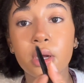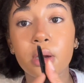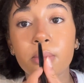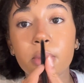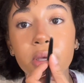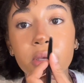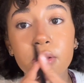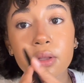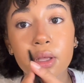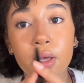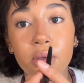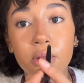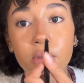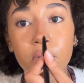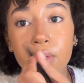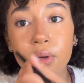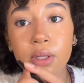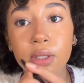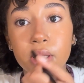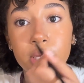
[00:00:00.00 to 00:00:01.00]
but like you see how it's
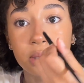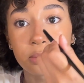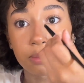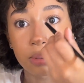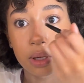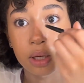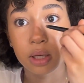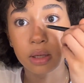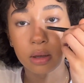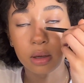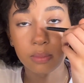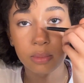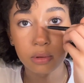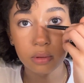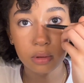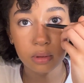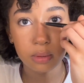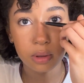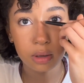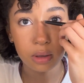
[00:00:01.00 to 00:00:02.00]
already like picking up a
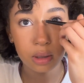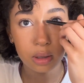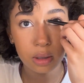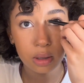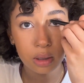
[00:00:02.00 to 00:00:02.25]
little bit.